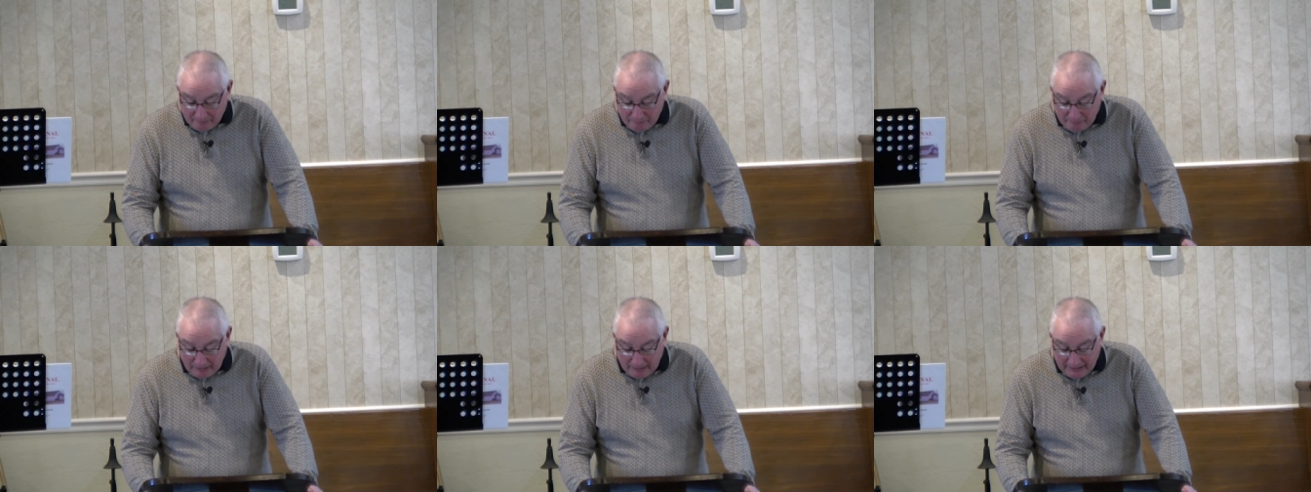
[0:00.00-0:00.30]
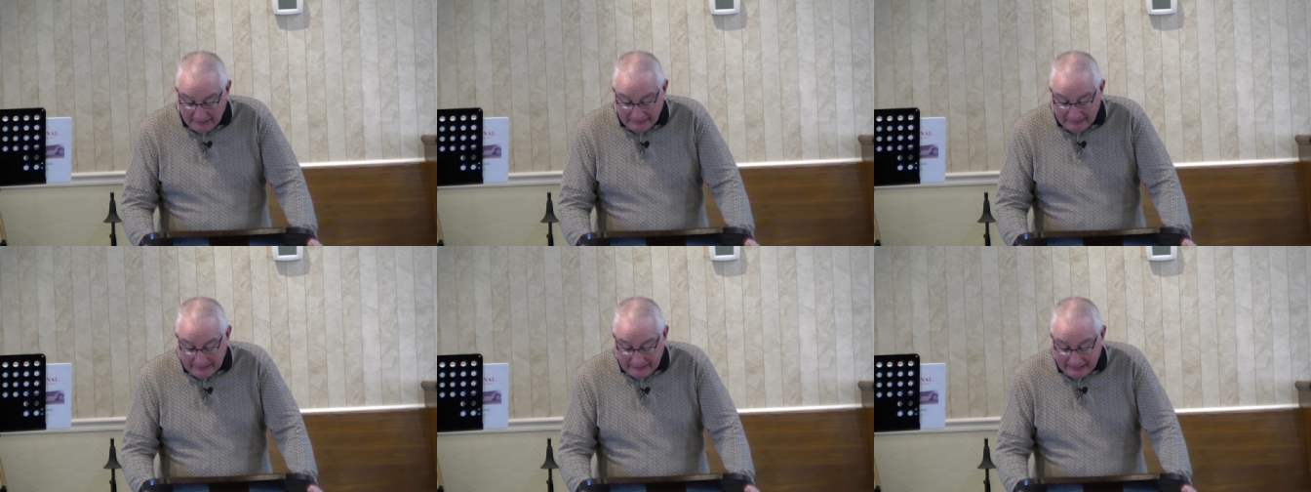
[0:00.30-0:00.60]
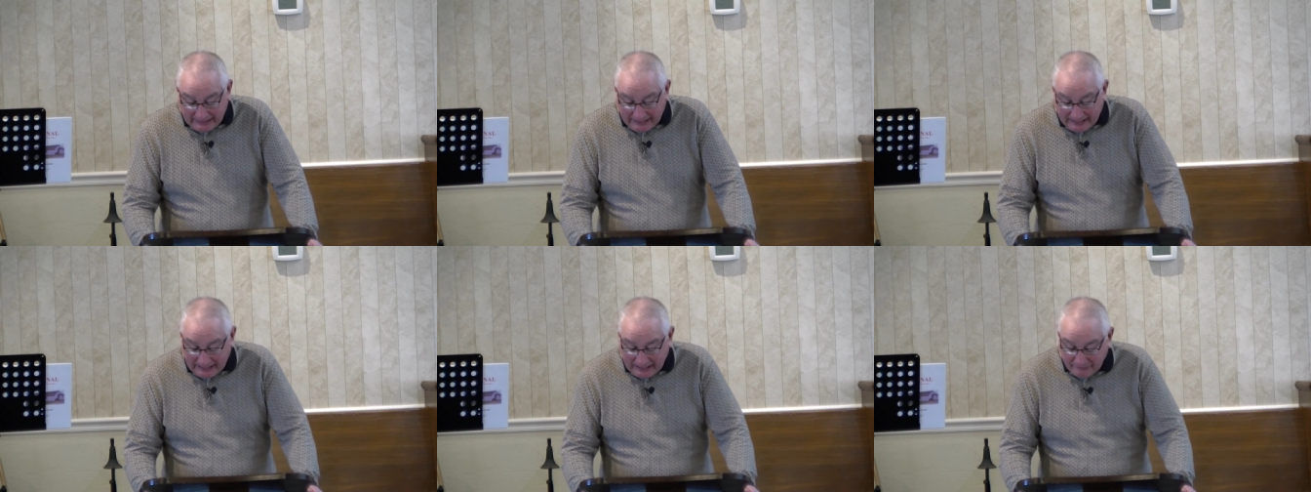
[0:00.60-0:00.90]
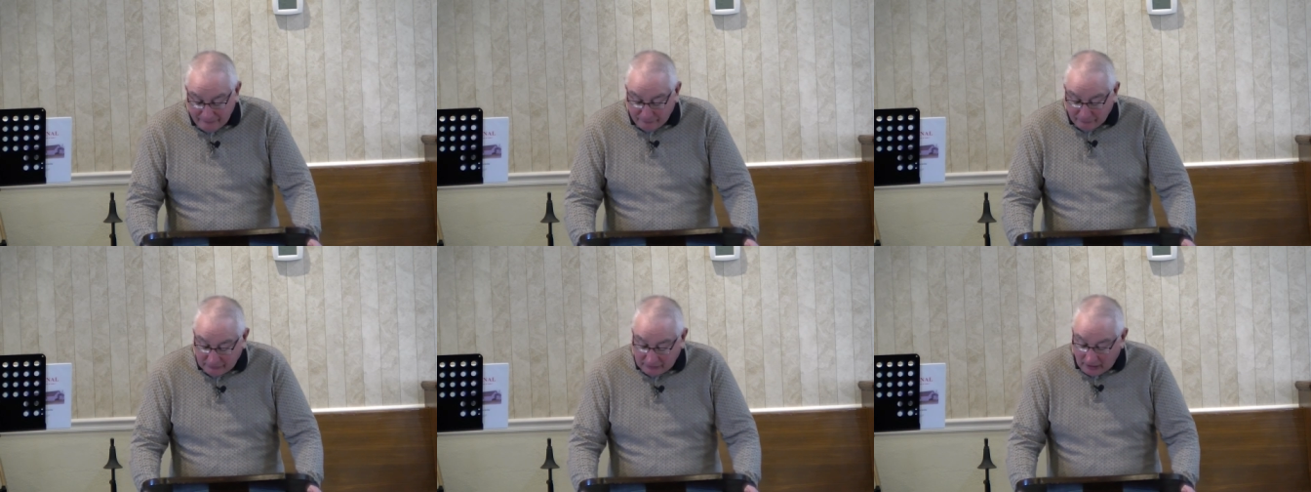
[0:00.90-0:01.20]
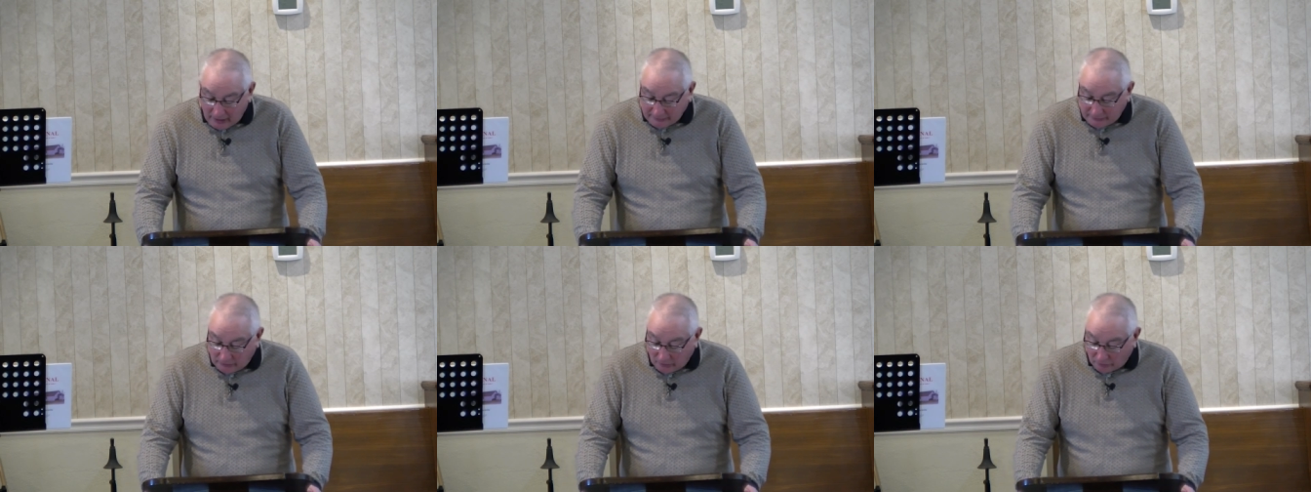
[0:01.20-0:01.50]
But he
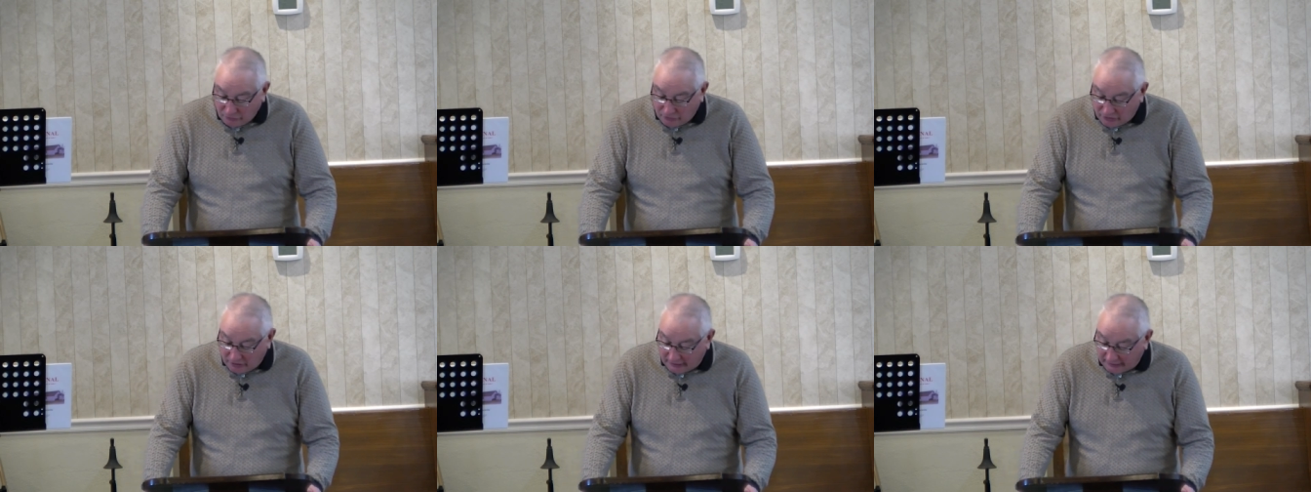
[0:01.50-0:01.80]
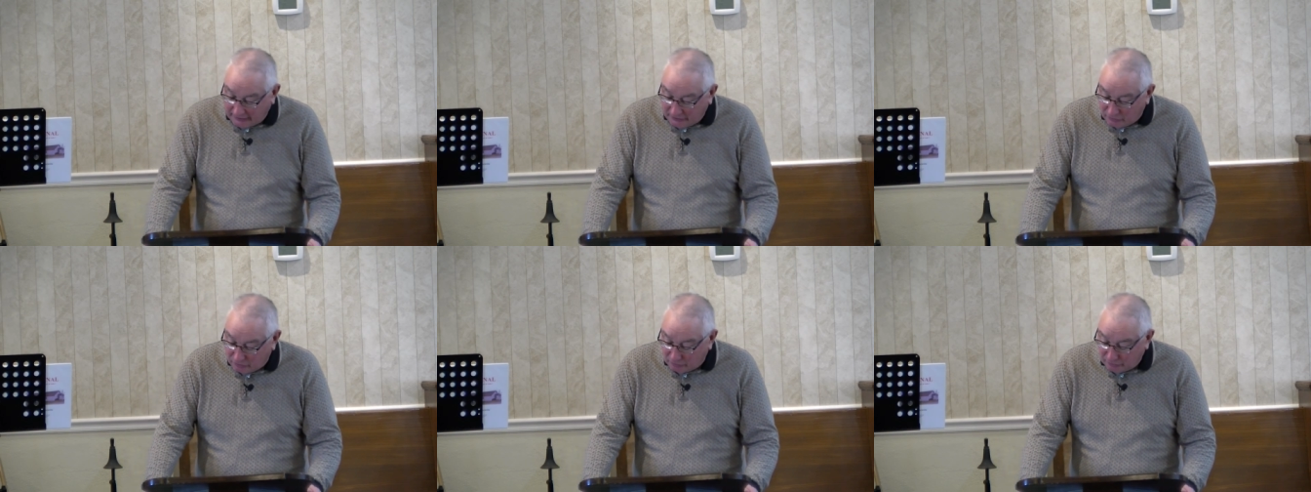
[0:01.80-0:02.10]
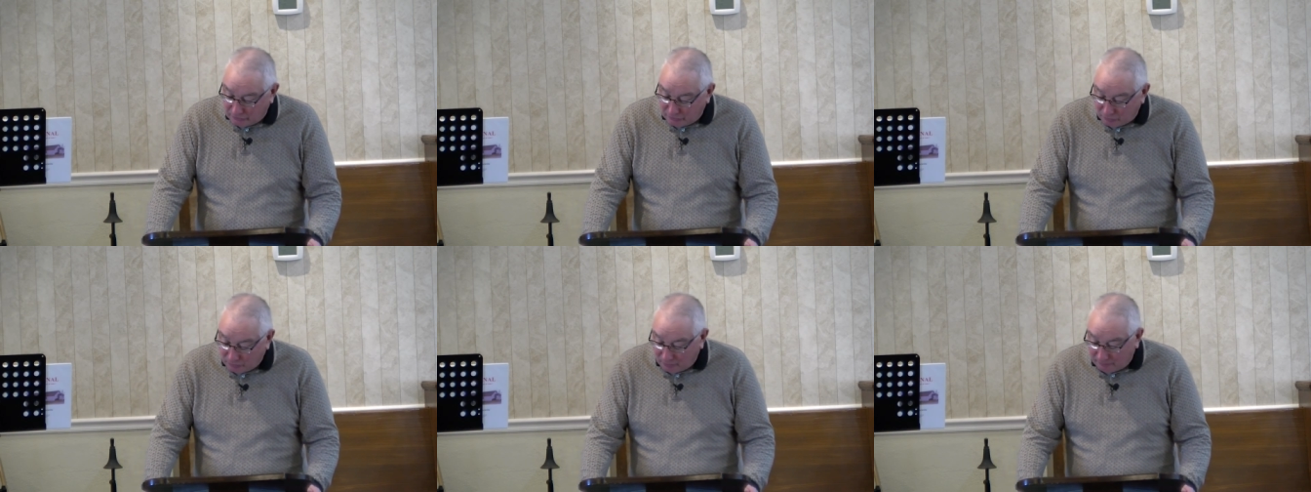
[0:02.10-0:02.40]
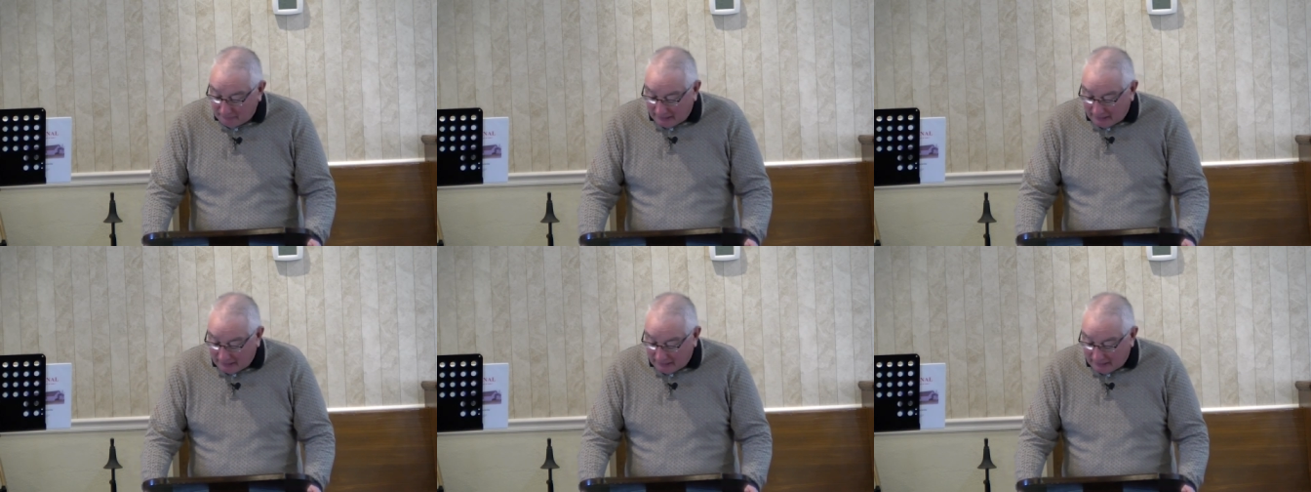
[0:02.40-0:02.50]
forgot those things which were